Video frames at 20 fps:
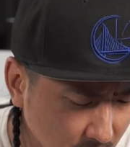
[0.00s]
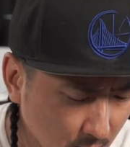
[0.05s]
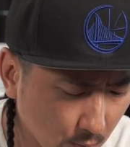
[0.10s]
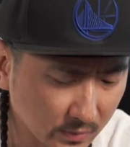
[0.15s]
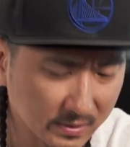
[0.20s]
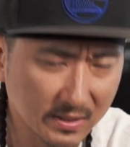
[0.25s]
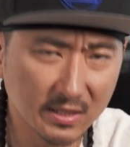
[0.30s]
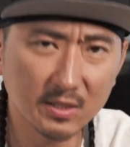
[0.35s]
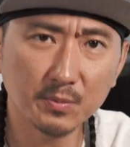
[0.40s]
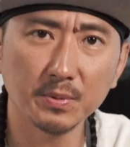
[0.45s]

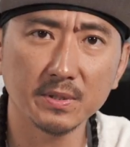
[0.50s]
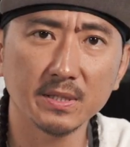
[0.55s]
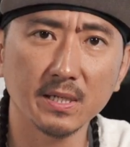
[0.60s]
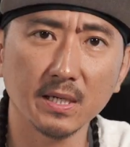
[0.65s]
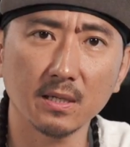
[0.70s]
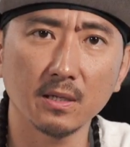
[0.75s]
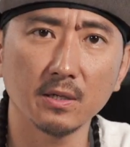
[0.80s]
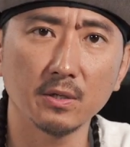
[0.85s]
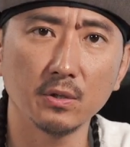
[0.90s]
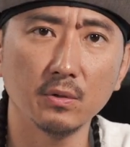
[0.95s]
With this
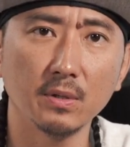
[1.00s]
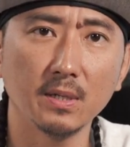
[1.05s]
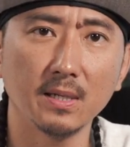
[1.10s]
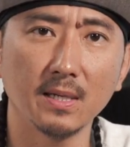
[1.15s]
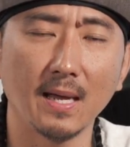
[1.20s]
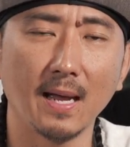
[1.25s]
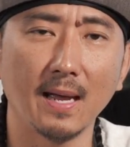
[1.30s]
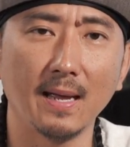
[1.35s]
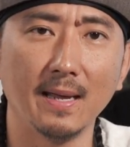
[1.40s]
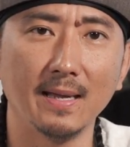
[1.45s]
particular
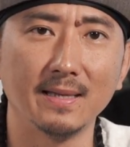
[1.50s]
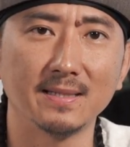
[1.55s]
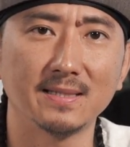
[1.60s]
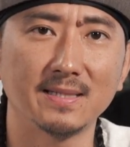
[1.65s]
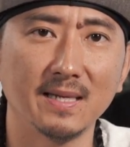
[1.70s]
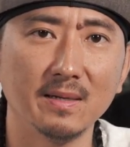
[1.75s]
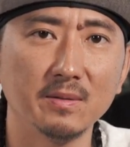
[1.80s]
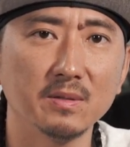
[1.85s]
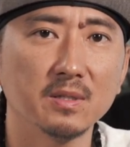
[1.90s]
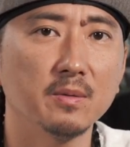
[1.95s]
unit, it
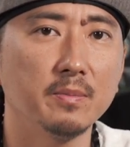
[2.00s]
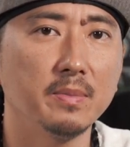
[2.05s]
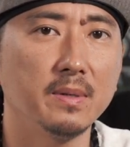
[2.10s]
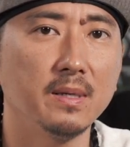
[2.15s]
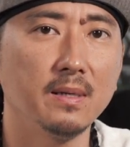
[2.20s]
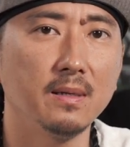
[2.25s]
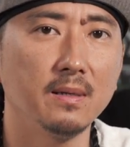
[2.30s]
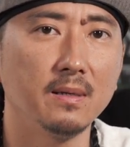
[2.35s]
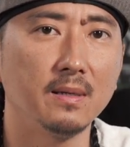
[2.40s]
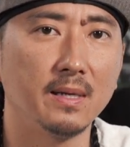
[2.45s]
seems to
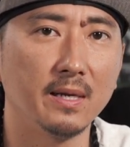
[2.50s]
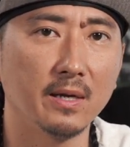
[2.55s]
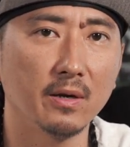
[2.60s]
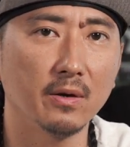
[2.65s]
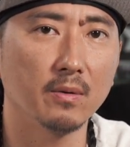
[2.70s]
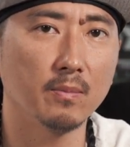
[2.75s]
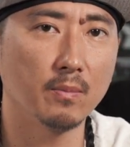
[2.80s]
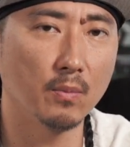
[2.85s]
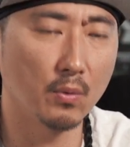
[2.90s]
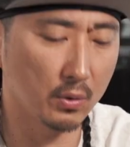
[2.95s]
be
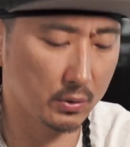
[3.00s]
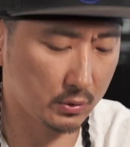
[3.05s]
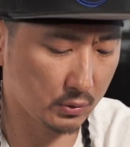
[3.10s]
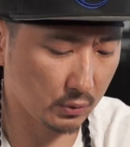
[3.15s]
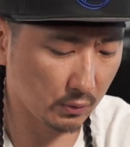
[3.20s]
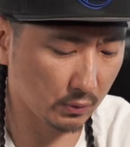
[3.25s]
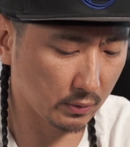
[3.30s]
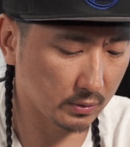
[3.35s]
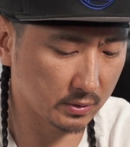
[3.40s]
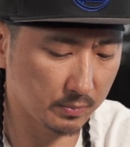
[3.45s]
geared more
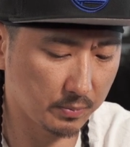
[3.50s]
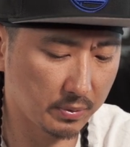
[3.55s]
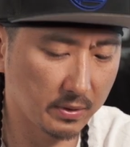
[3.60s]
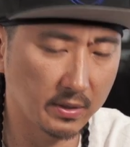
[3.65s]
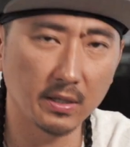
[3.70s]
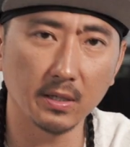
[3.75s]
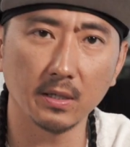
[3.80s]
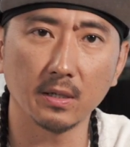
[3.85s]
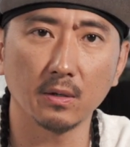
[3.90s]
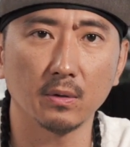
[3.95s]
towards
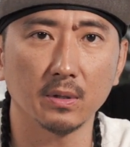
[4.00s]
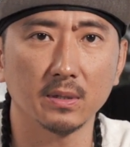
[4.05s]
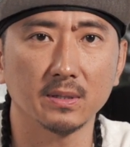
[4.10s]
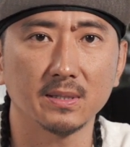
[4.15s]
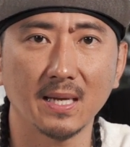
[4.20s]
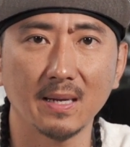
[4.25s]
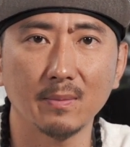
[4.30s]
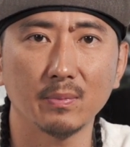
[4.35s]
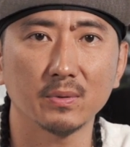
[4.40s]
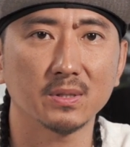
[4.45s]
putting it on a
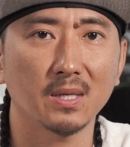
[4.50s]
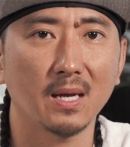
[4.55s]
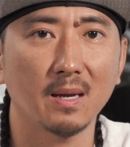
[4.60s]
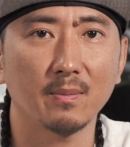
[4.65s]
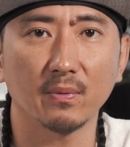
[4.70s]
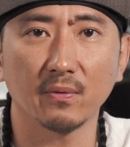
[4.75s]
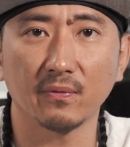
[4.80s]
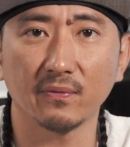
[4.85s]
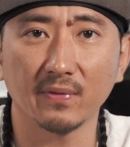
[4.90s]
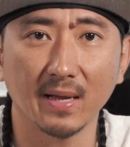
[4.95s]

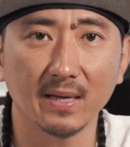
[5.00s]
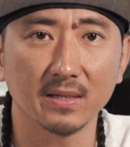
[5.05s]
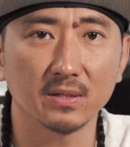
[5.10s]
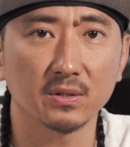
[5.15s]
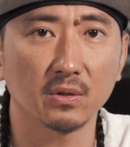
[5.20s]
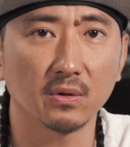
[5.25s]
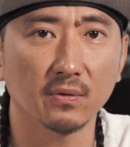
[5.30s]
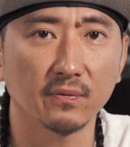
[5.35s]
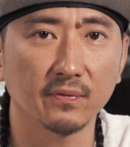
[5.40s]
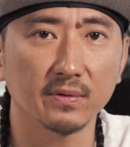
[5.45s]
tabletop or flat
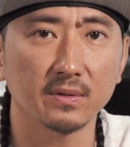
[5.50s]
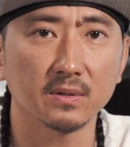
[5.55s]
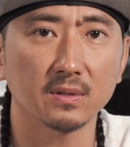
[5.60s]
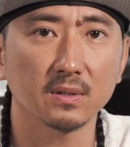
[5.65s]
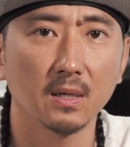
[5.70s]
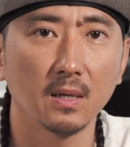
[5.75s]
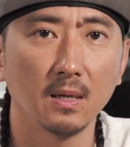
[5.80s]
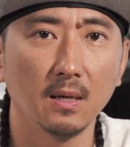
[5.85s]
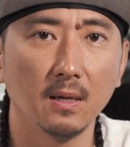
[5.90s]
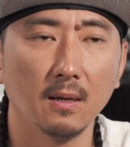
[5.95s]
surface.